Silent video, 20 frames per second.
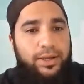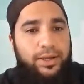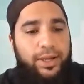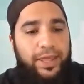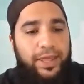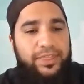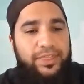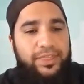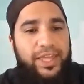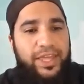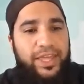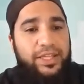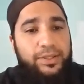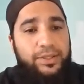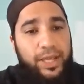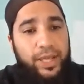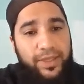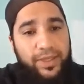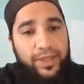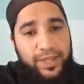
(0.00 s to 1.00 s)
And
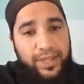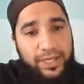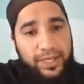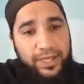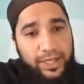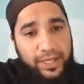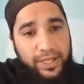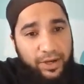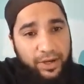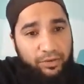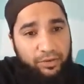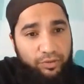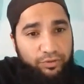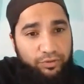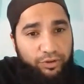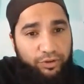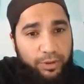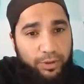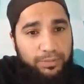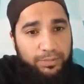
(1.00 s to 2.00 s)
then
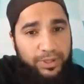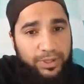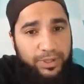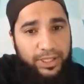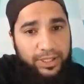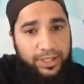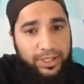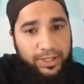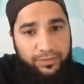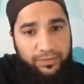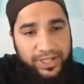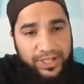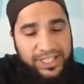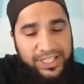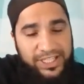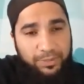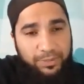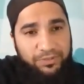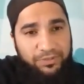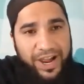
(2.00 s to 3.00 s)
from verse
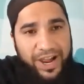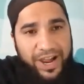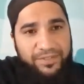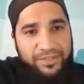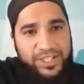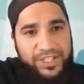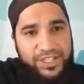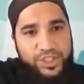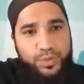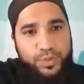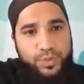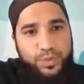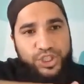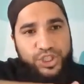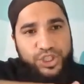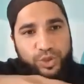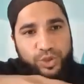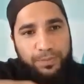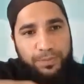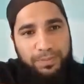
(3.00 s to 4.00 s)
number 5, it switches
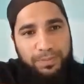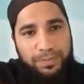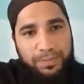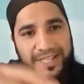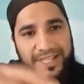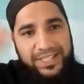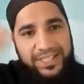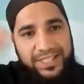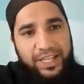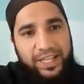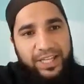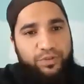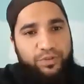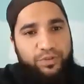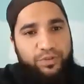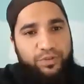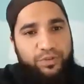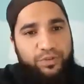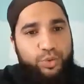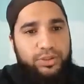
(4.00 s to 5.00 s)
to the present and
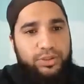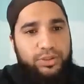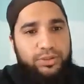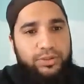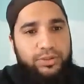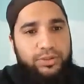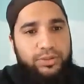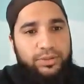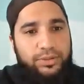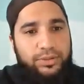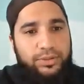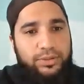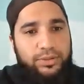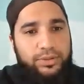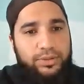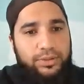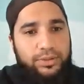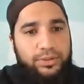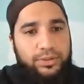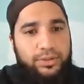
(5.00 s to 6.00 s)
future,
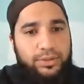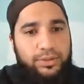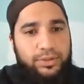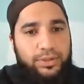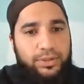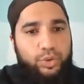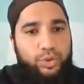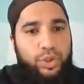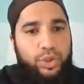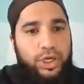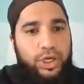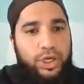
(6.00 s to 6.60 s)
to a